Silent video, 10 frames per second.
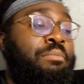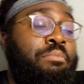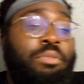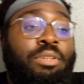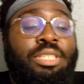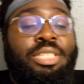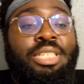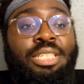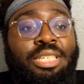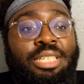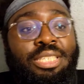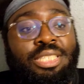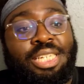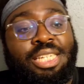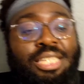Brooks and
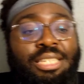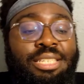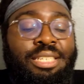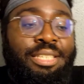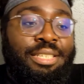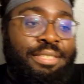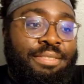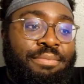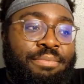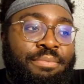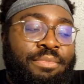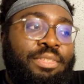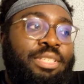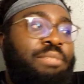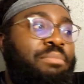Jensen.
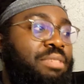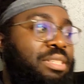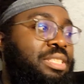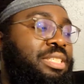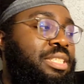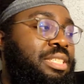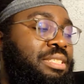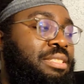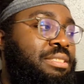Is it Brooks and Jensen?